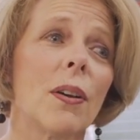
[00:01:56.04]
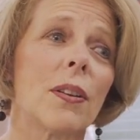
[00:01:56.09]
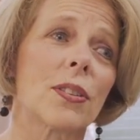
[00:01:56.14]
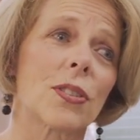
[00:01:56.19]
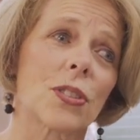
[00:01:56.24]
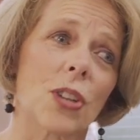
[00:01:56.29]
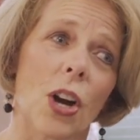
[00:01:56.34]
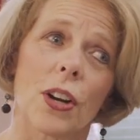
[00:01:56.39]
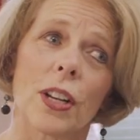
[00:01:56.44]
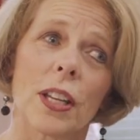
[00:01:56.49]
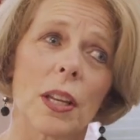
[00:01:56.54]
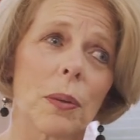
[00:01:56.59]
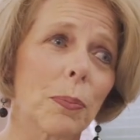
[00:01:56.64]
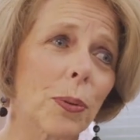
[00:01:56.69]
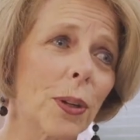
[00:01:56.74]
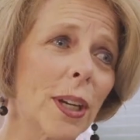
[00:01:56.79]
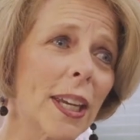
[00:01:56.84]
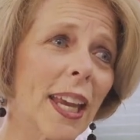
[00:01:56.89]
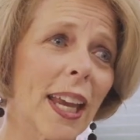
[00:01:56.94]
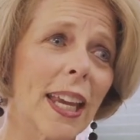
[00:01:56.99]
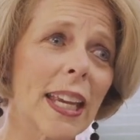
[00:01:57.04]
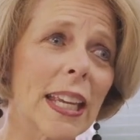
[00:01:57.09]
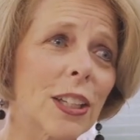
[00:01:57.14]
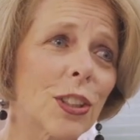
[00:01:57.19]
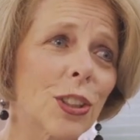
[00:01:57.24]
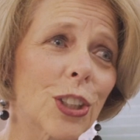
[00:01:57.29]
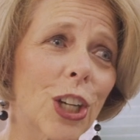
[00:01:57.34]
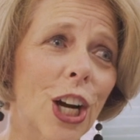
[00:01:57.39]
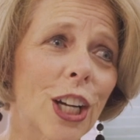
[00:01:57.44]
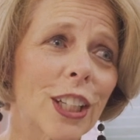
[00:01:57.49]
starting in pre-K
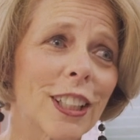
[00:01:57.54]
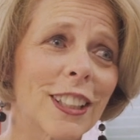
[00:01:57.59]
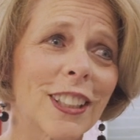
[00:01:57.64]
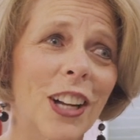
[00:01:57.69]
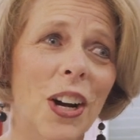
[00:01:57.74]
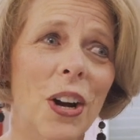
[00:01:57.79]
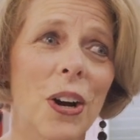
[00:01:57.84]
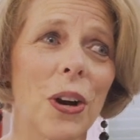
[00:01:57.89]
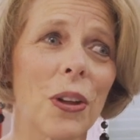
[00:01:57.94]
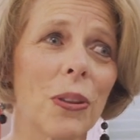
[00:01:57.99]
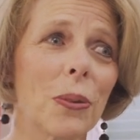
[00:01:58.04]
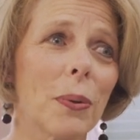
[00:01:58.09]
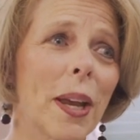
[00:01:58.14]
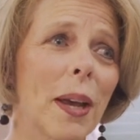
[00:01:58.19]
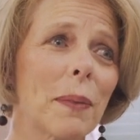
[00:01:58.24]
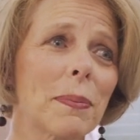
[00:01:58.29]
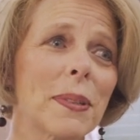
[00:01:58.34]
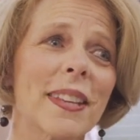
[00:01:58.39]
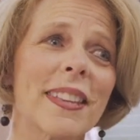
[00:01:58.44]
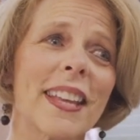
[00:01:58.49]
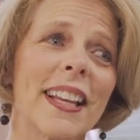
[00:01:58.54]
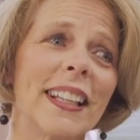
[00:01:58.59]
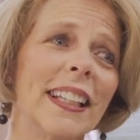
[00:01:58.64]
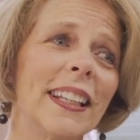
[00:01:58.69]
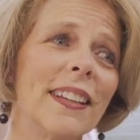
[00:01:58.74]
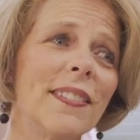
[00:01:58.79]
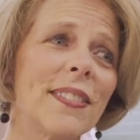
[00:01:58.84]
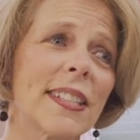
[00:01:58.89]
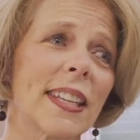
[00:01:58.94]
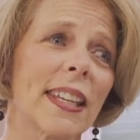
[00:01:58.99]
kindergarten, all the way up till they
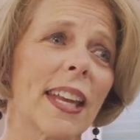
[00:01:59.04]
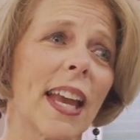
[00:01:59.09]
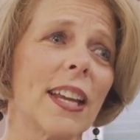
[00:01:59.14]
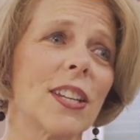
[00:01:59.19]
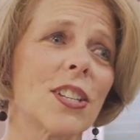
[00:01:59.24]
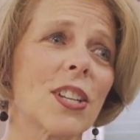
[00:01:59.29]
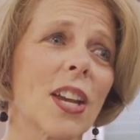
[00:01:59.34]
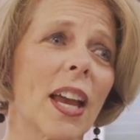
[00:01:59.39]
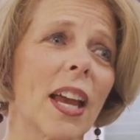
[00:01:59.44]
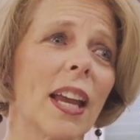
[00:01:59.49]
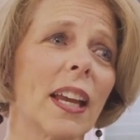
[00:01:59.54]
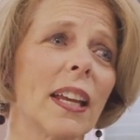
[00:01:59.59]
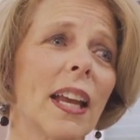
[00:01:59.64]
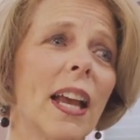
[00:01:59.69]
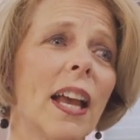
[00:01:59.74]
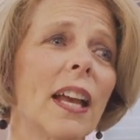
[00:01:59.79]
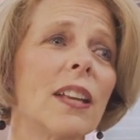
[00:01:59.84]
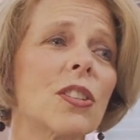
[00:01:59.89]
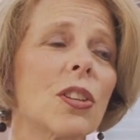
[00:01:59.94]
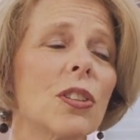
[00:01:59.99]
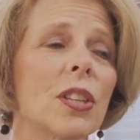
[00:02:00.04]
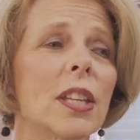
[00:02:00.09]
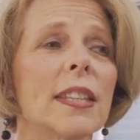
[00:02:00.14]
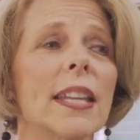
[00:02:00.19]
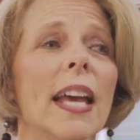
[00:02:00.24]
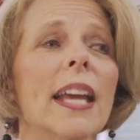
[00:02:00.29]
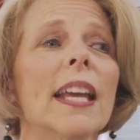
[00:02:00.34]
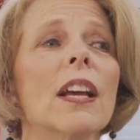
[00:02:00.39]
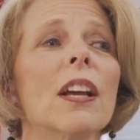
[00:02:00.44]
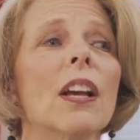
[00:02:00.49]
leave CHA, so that
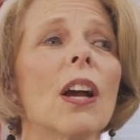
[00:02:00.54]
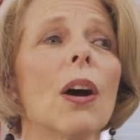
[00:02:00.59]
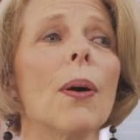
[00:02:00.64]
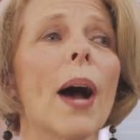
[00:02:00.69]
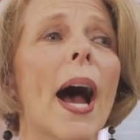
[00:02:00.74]
they can go